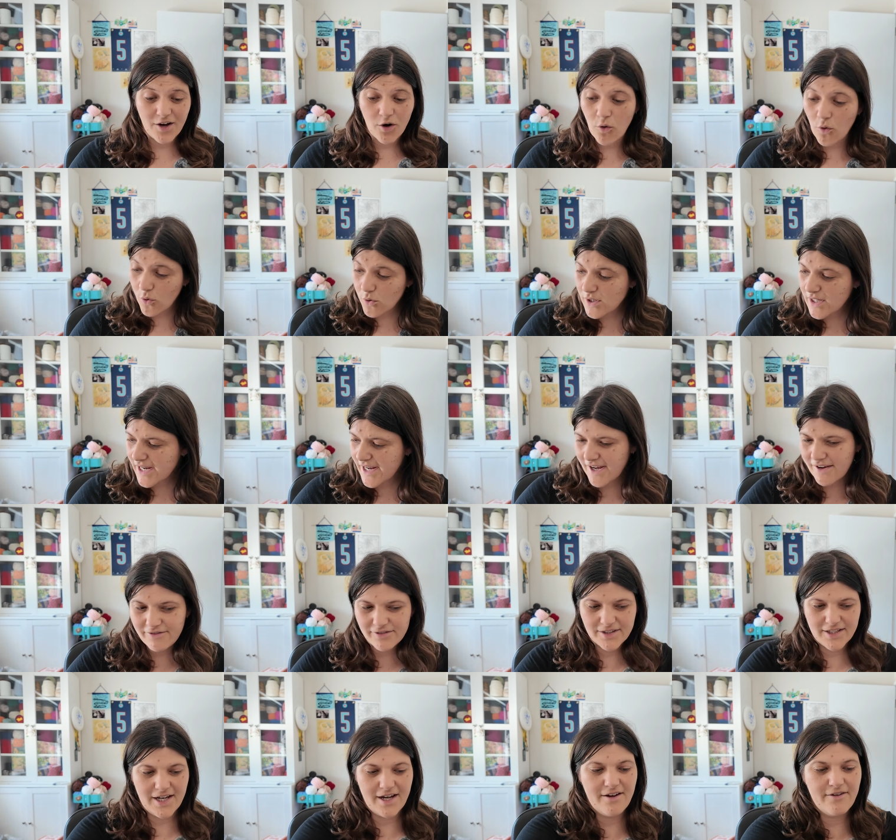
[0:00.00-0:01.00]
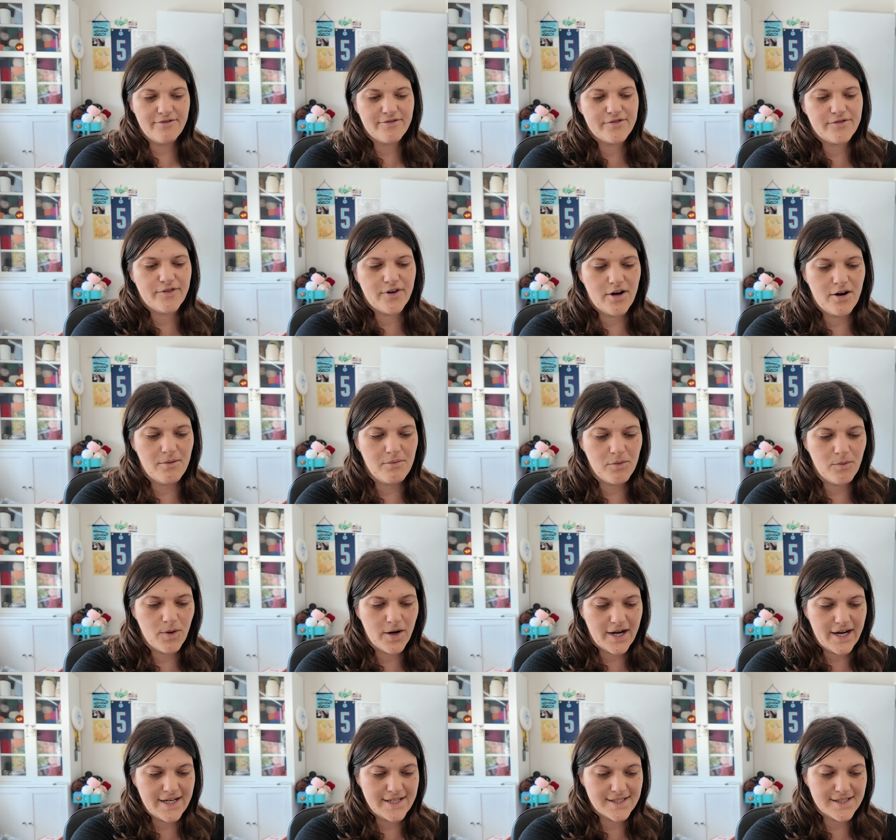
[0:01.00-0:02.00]
All I have left from
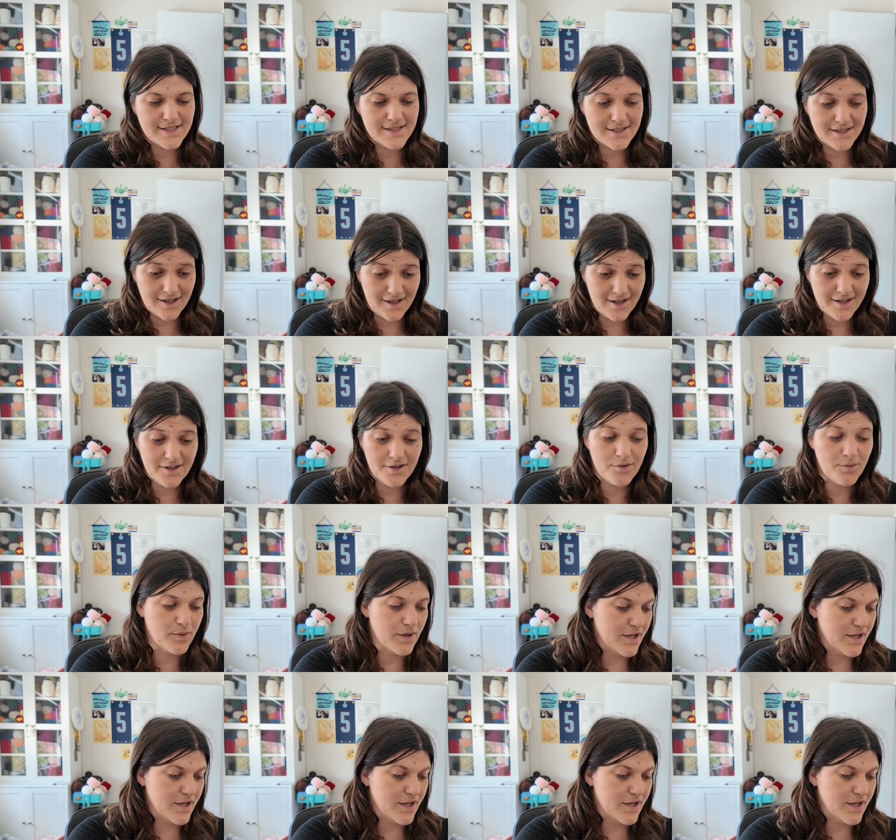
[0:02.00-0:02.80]
what I started